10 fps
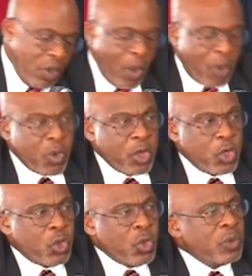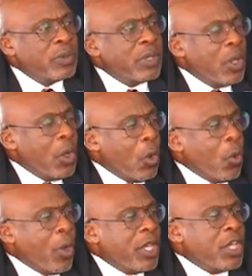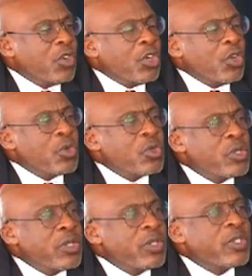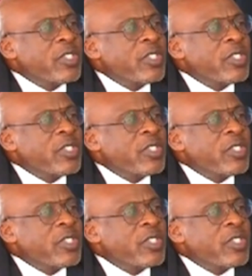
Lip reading: what we'll do, we'll introduce